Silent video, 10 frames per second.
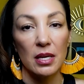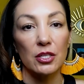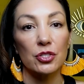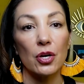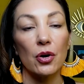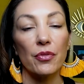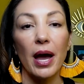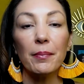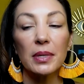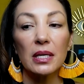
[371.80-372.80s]
So
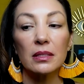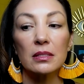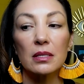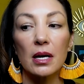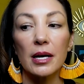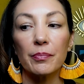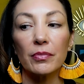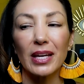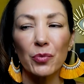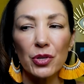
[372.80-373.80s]
that means
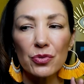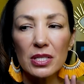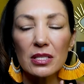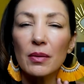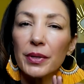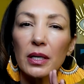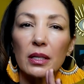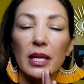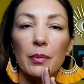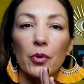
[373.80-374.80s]
like when you see something on a
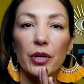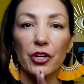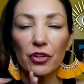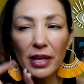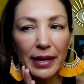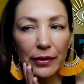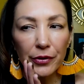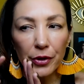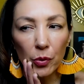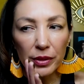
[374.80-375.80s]
label and you're like, I don't
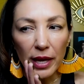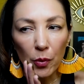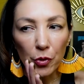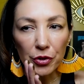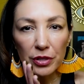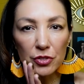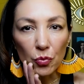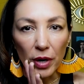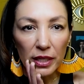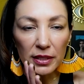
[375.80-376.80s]
know what that word is or
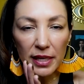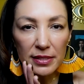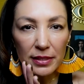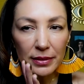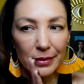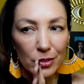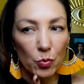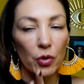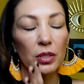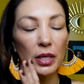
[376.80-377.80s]
recognize it, it's
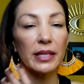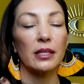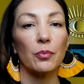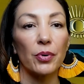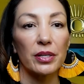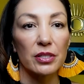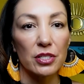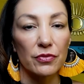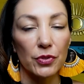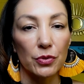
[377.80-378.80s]
more than likely a
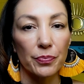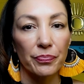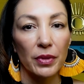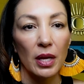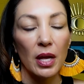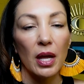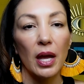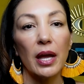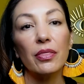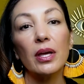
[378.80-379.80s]
processed food.
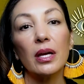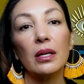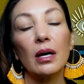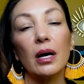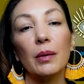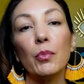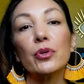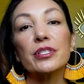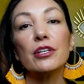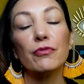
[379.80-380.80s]
And then I
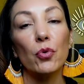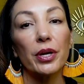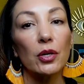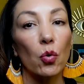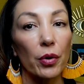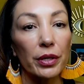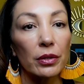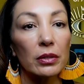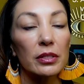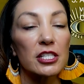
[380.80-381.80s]
mostly avoid
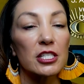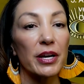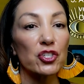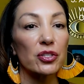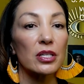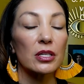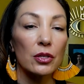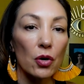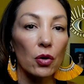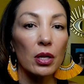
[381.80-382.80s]
oil, especially
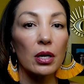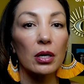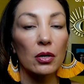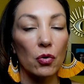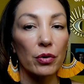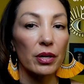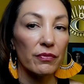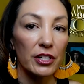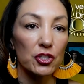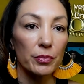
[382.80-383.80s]
canola, corn, and
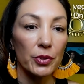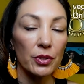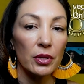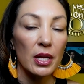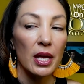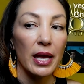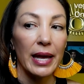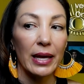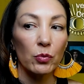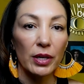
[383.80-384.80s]
vegetable.
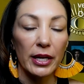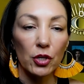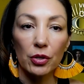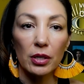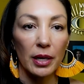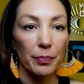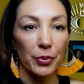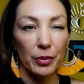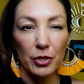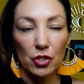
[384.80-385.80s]
And when I cook, I
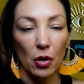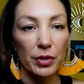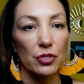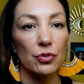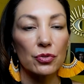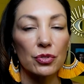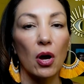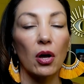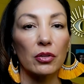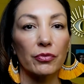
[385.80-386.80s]
pretty much always use
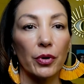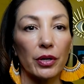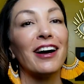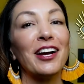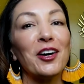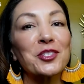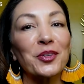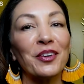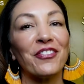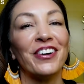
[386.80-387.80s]
olive oil. I
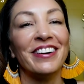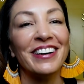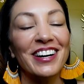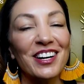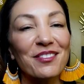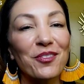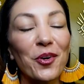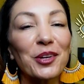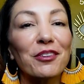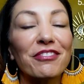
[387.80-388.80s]
also
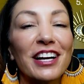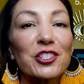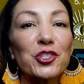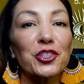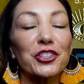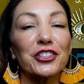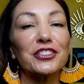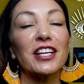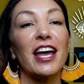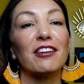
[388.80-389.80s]
avoid refined
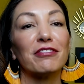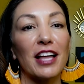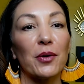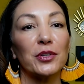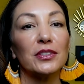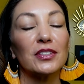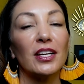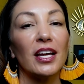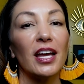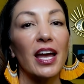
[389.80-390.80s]
sugars and flours.
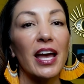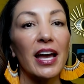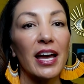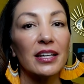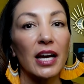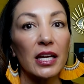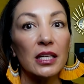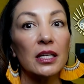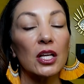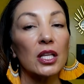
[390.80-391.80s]
And I
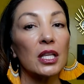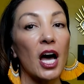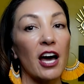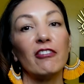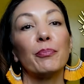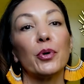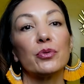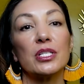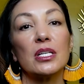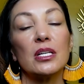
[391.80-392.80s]
eat a lot of
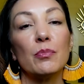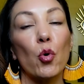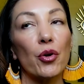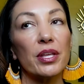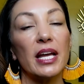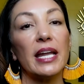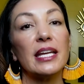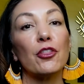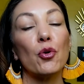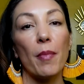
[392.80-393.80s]
protein, more than any
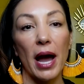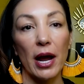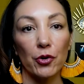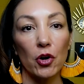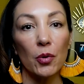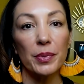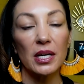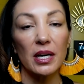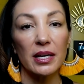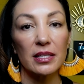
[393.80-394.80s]
other macro,
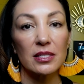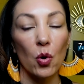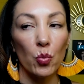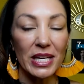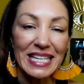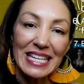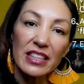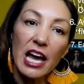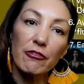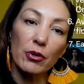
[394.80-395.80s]
because we need
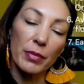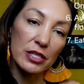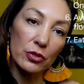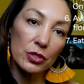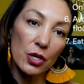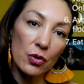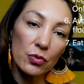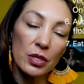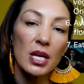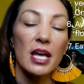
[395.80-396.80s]
that for muscle
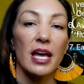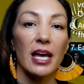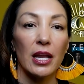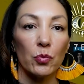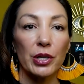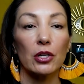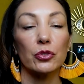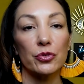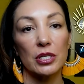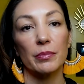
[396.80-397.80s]
tone, and we are
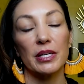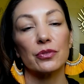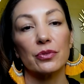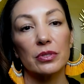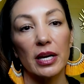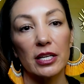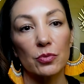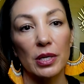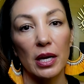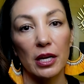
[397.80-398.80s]
losing muscles as
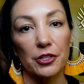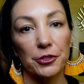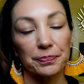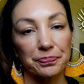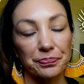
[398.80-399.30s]
we age.